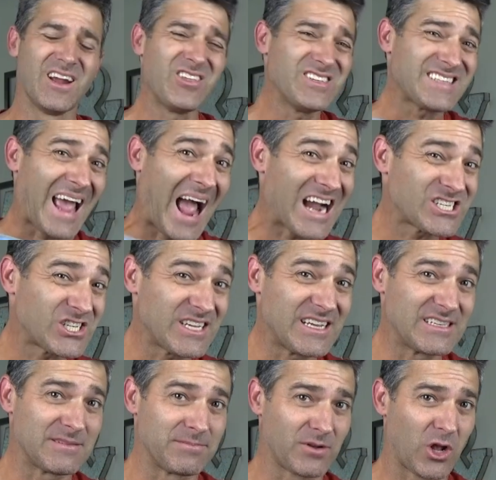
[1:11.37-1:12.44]
Now this actually
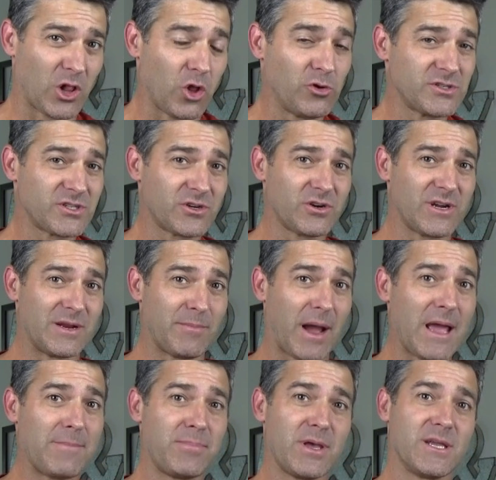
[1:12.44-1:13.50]
is closer, in
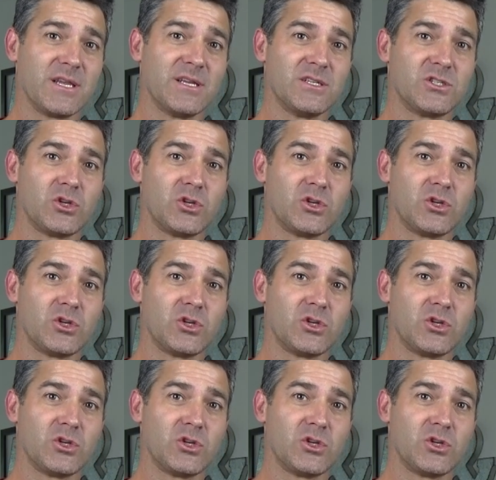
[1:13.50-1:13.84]
my opinion,